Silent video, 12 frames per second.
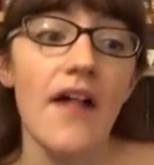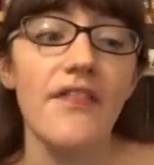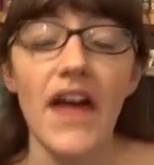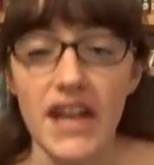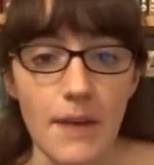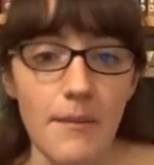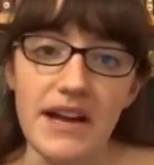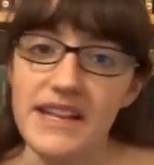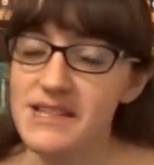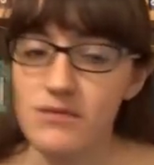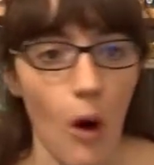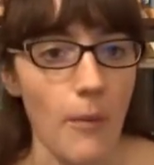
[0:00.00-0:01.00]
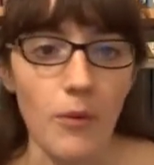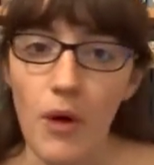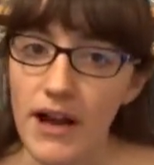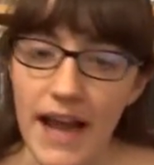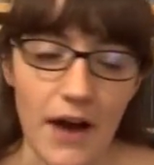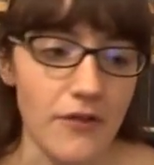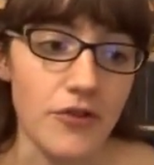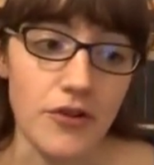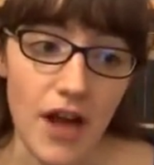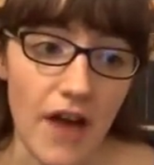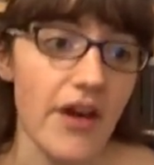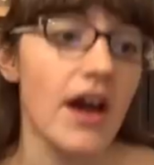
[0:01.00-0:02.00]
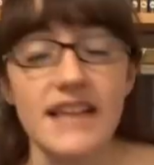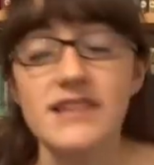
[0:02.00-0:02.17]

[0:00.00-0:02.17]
then I might swap one out for another.